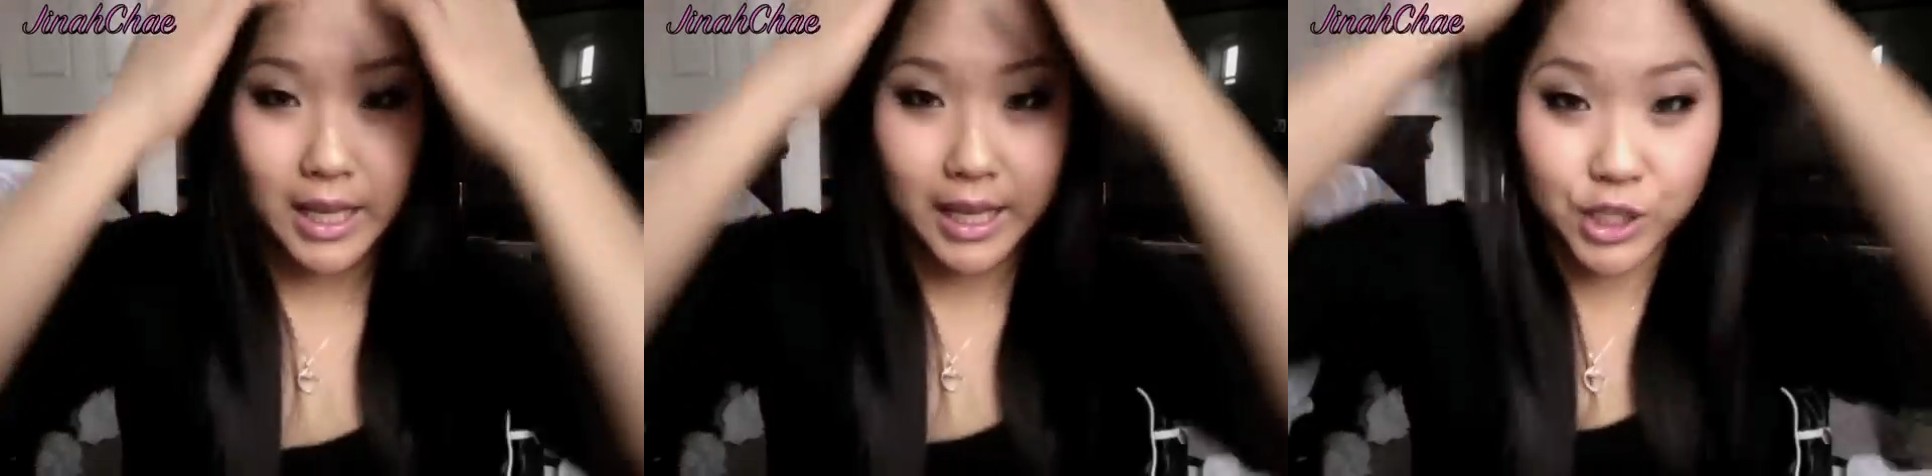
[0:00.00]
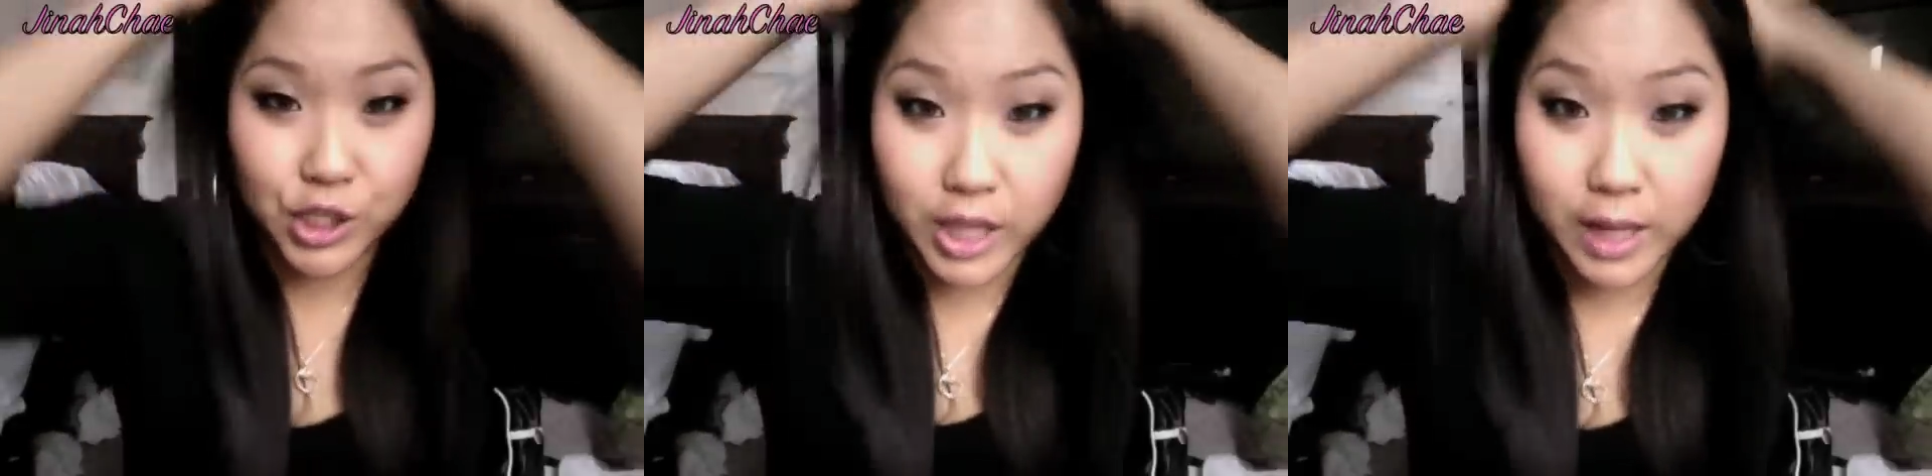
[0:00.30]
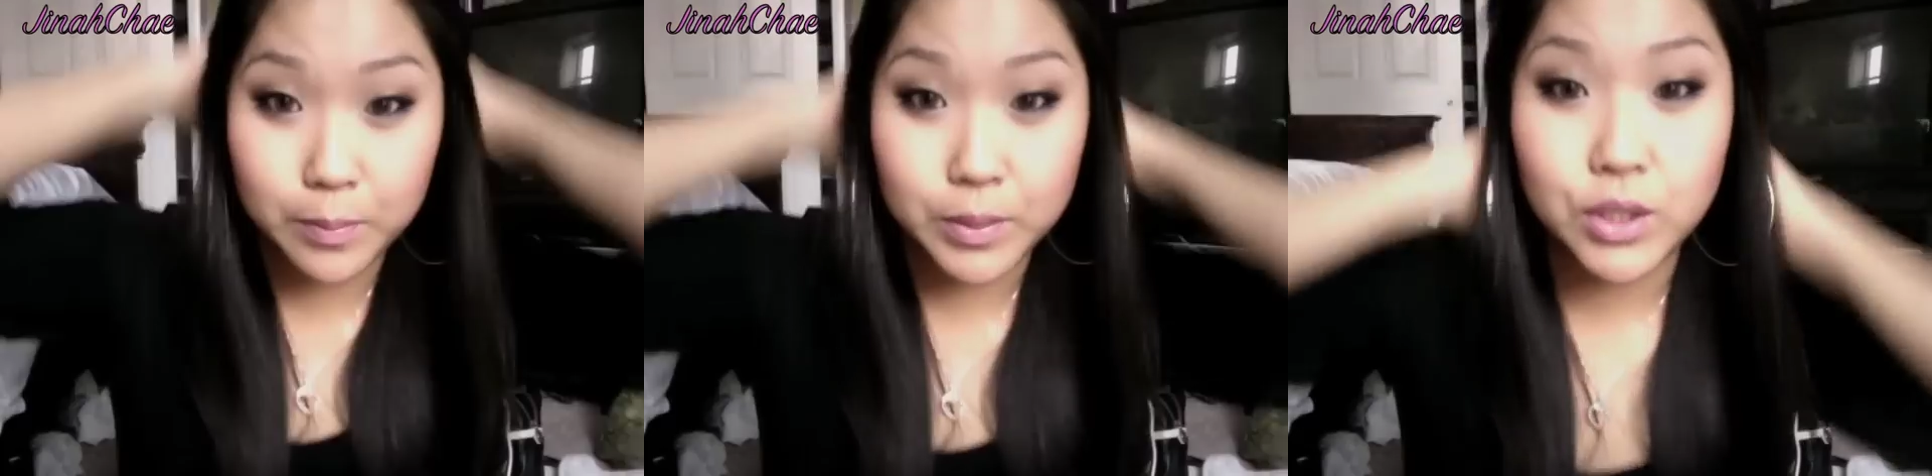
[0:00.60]
a
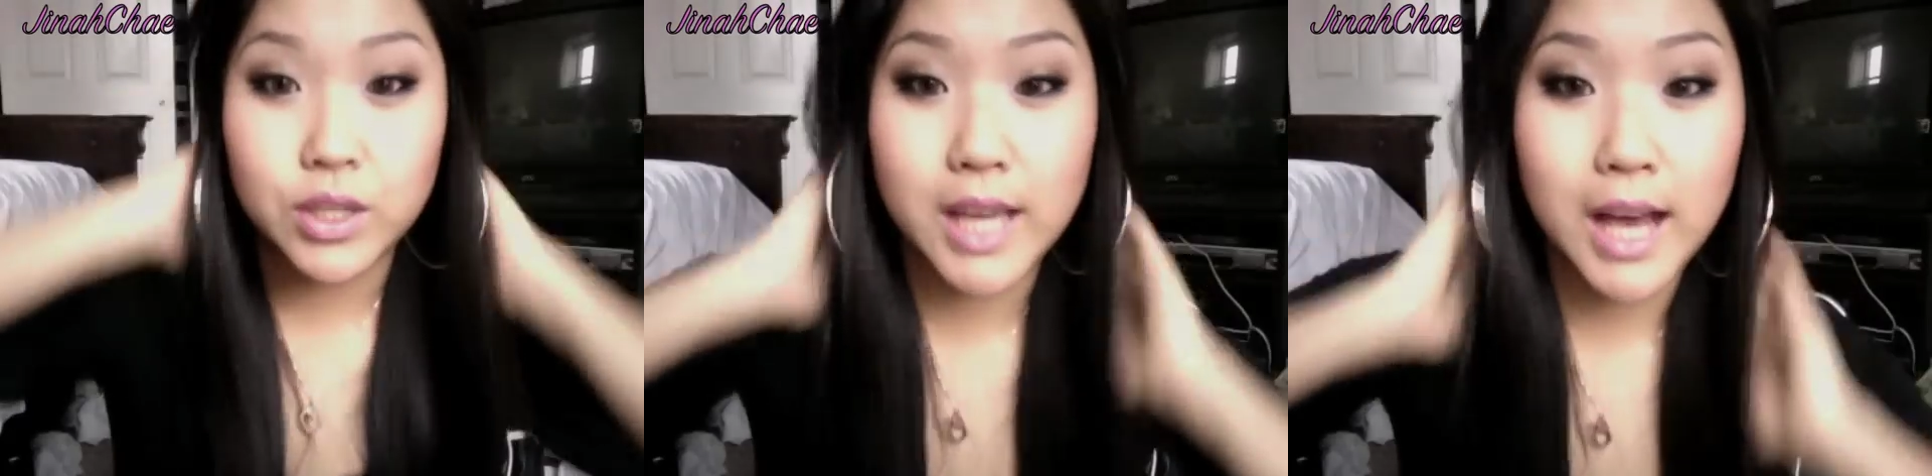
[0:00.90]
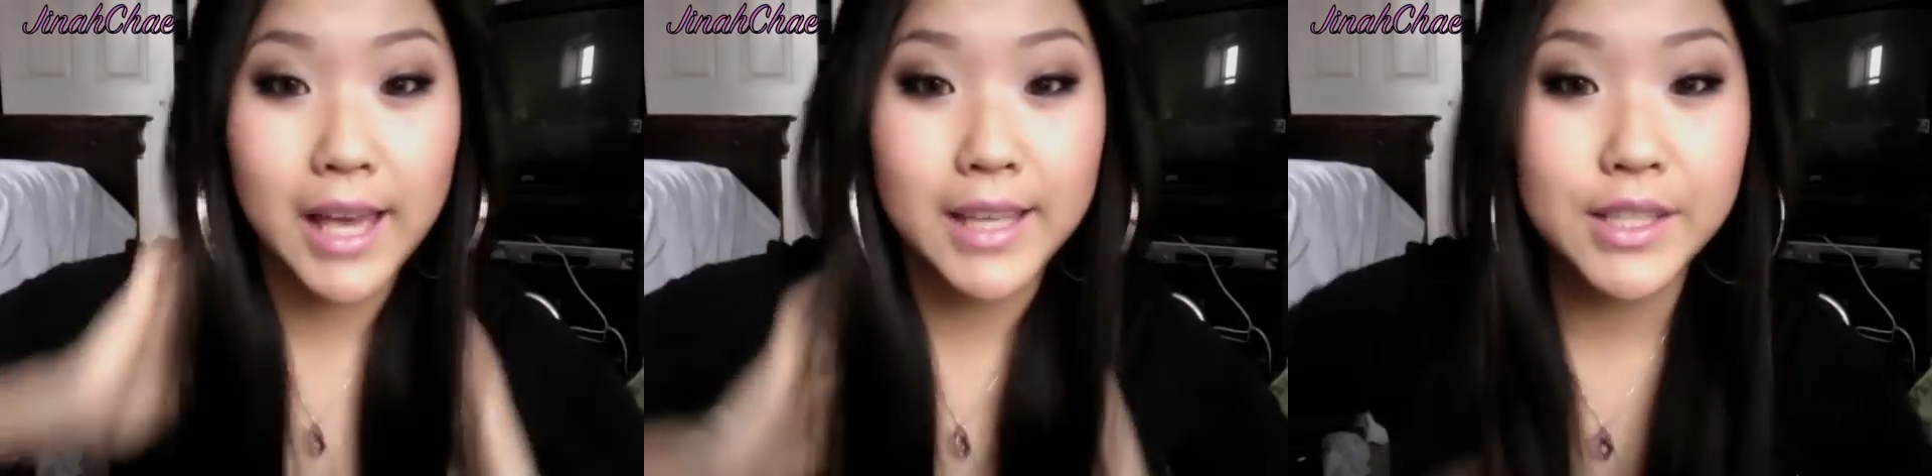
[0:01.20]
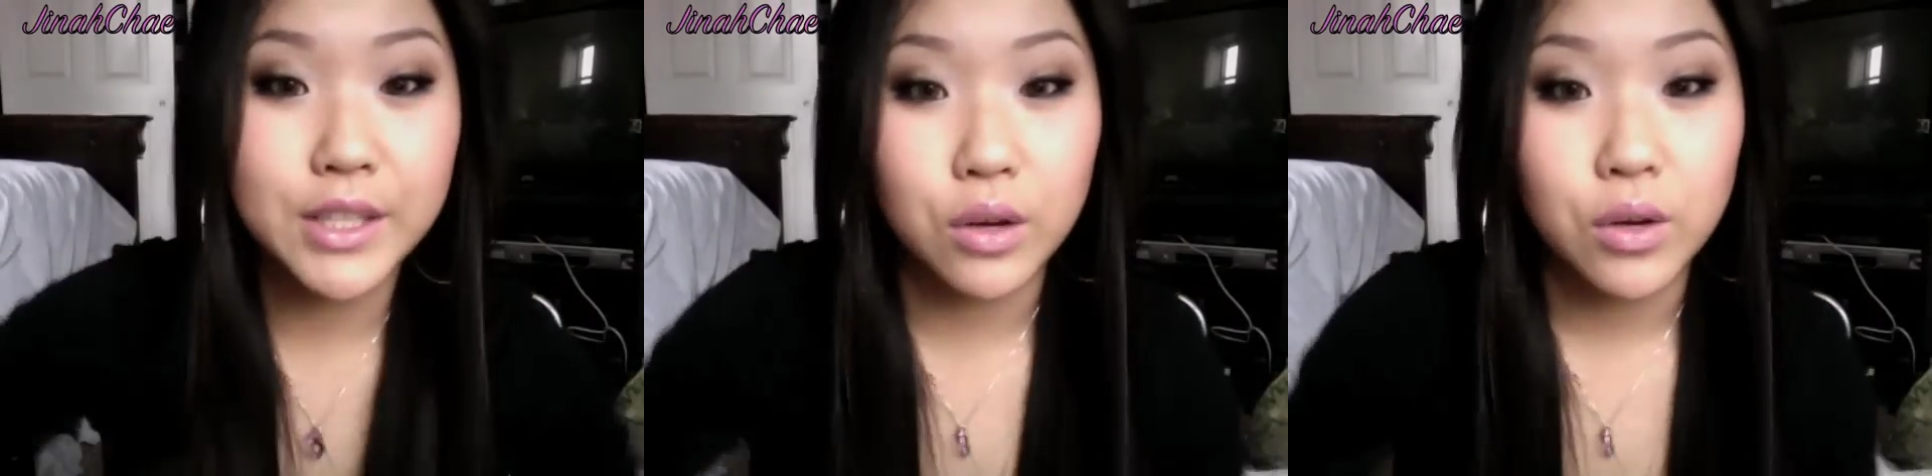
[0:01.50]
shape to the eye.
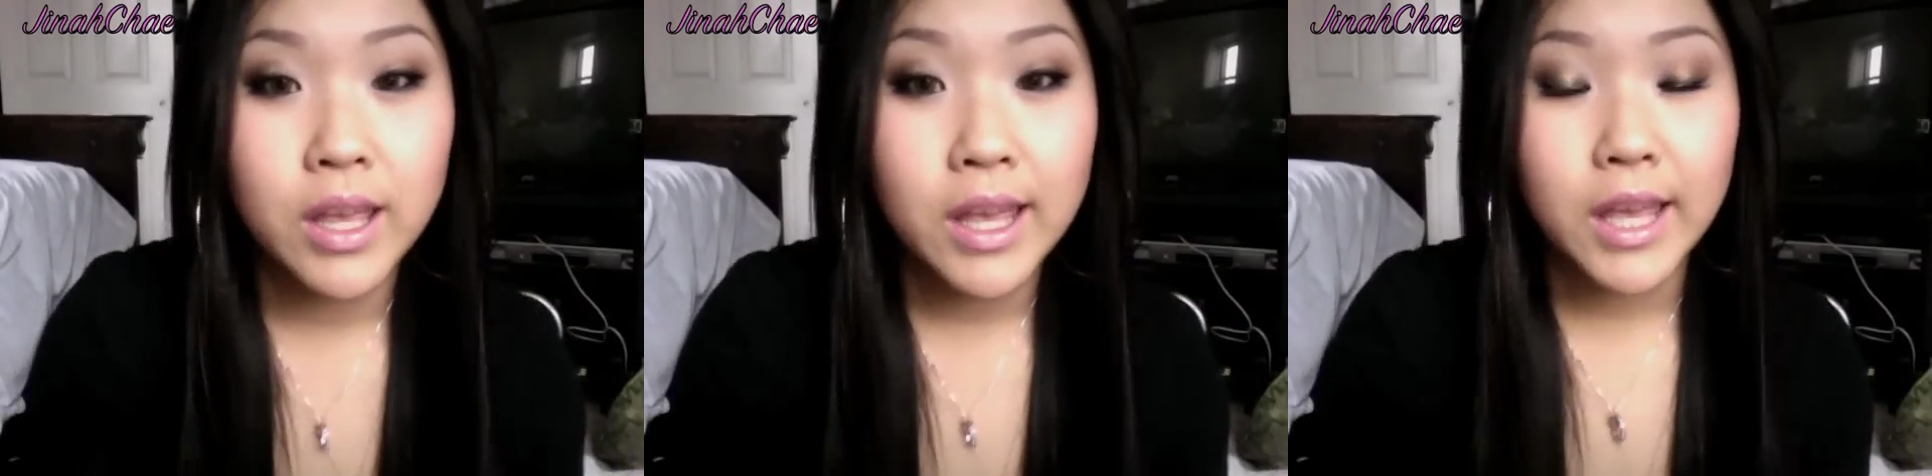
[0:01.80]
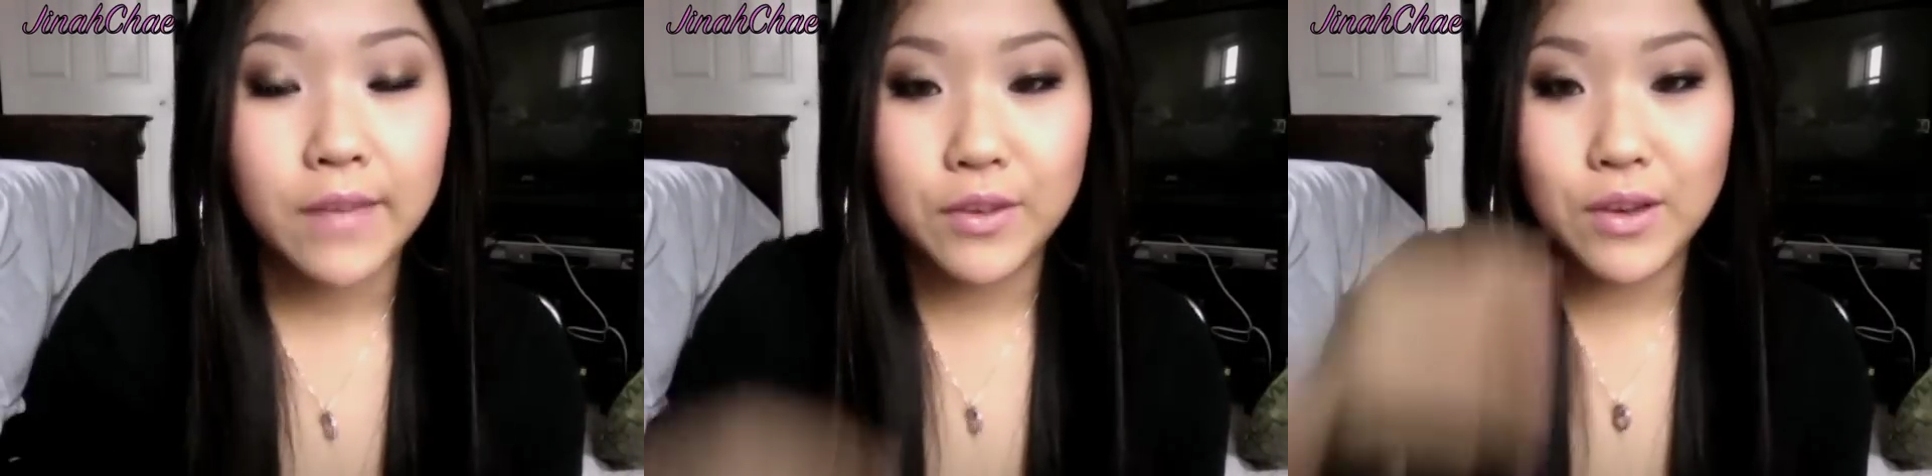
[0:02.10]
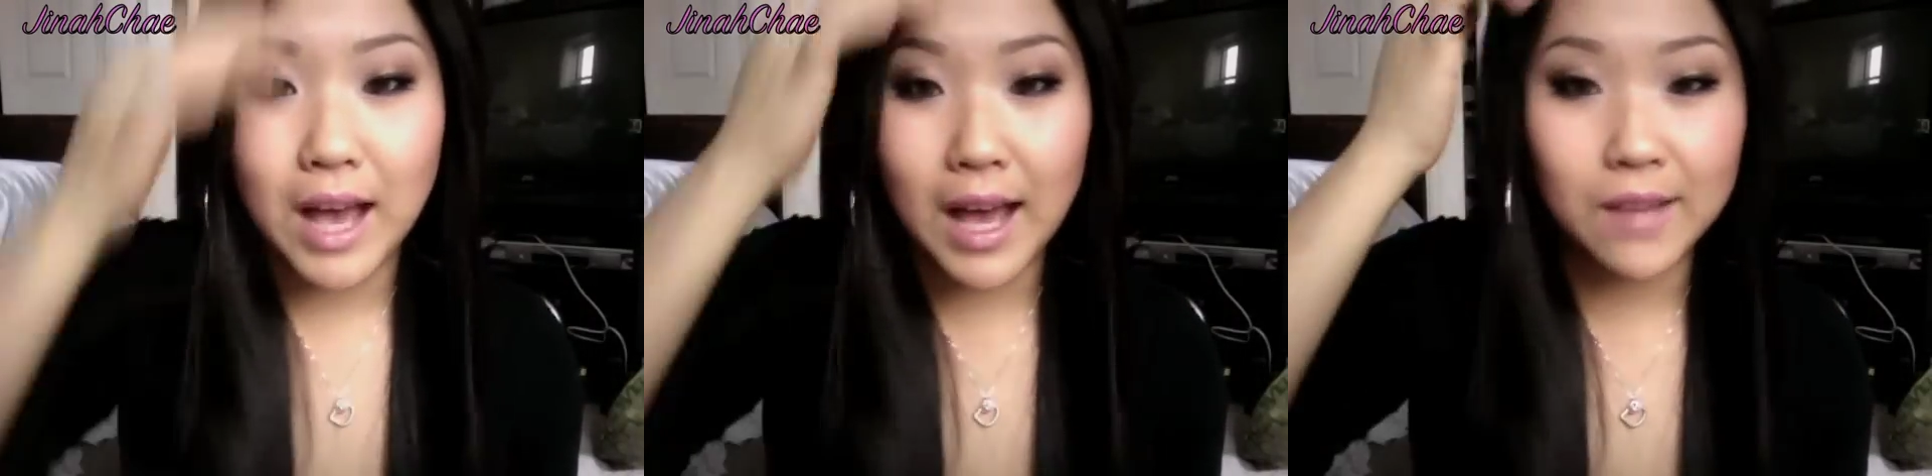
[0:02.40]
So if you
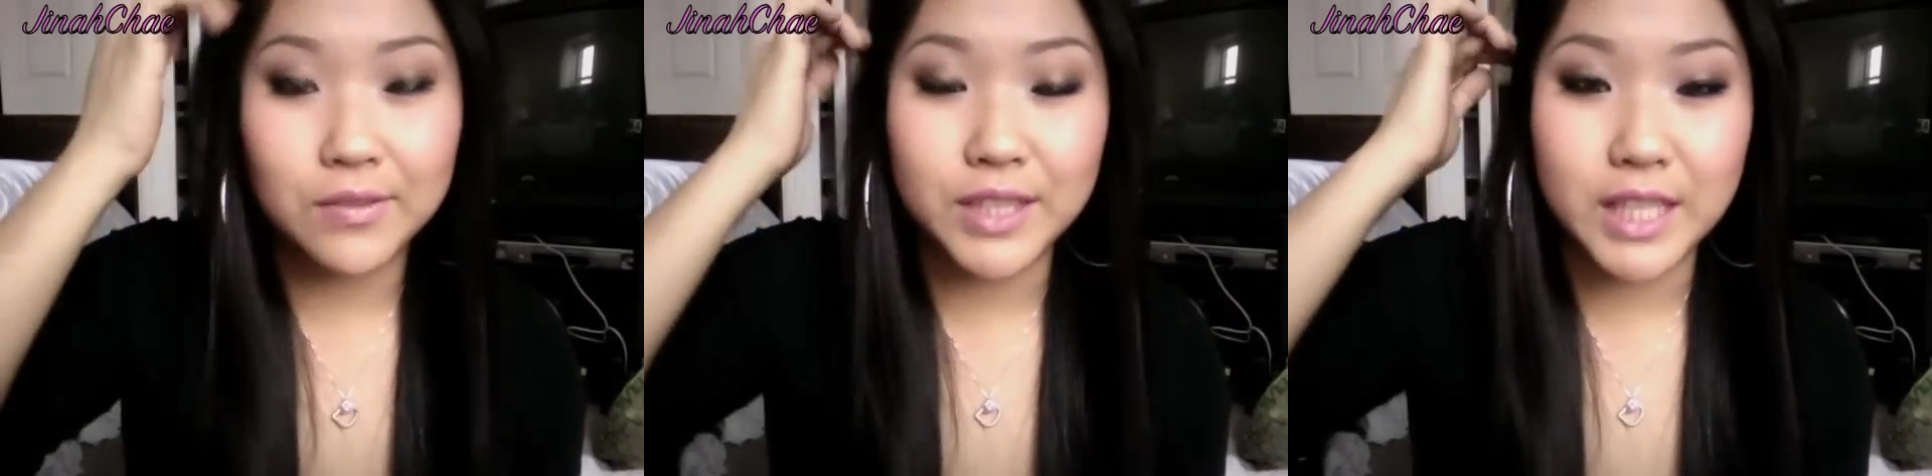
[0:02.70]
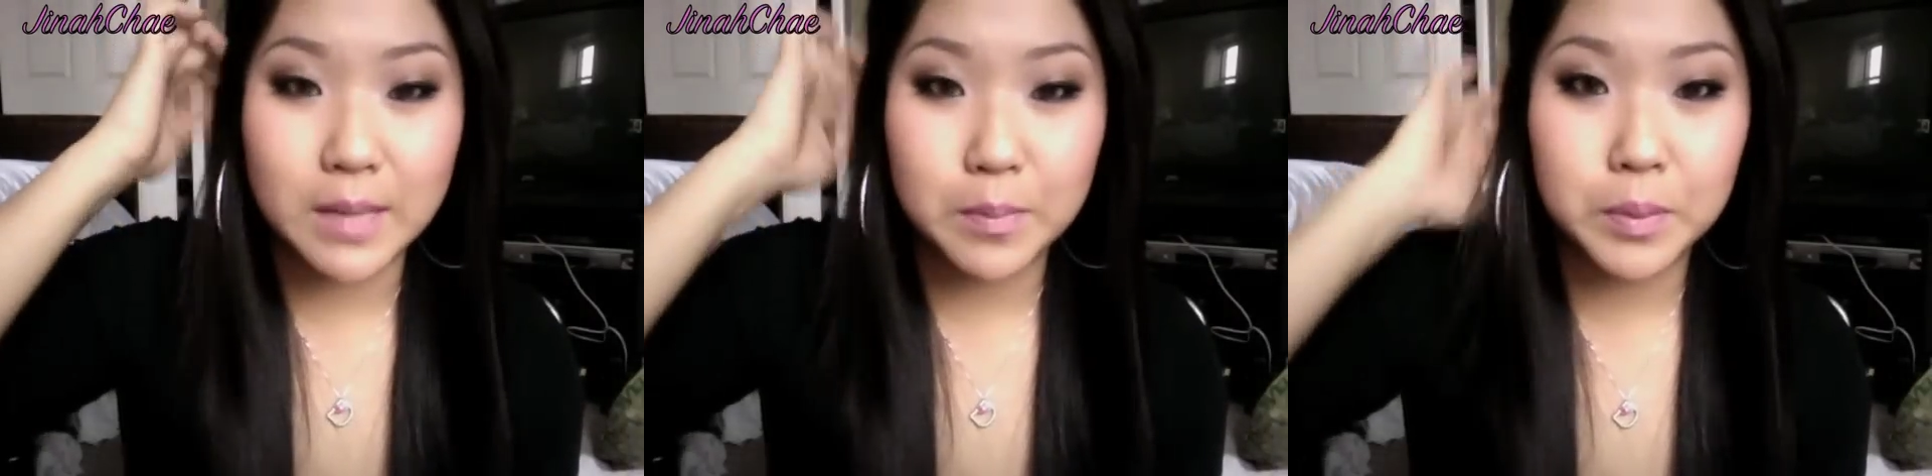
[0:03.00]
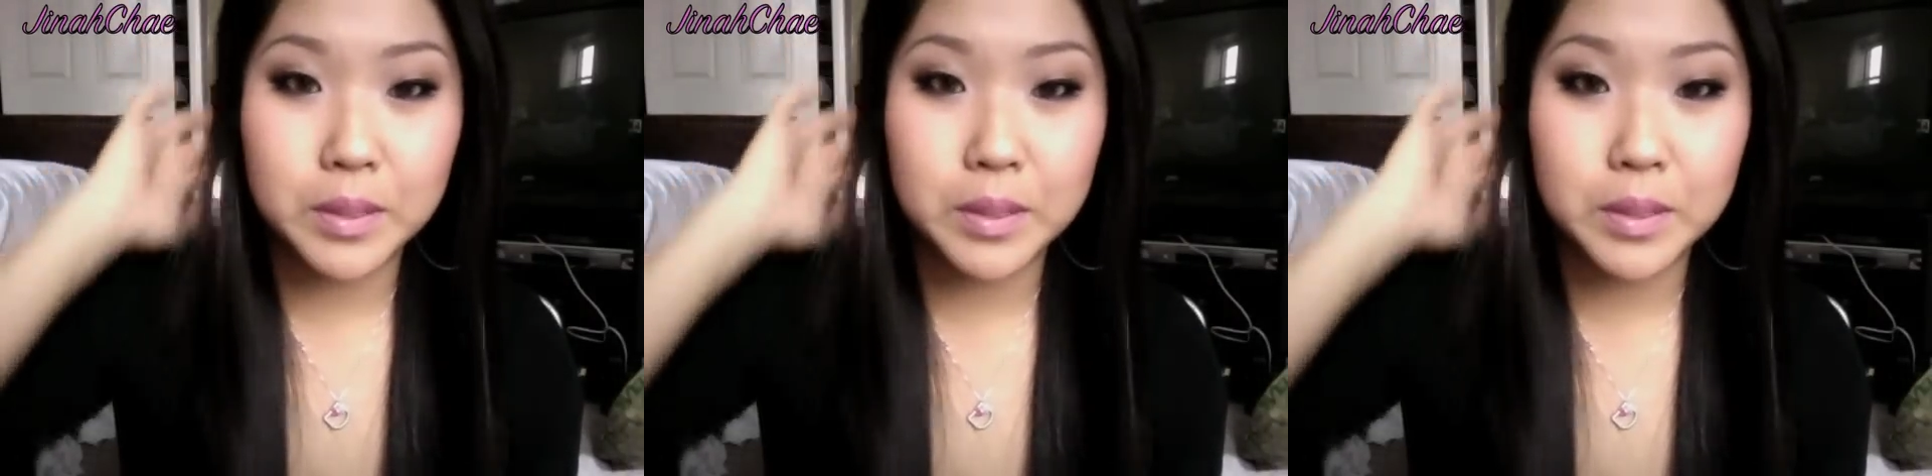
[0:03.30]
have deep,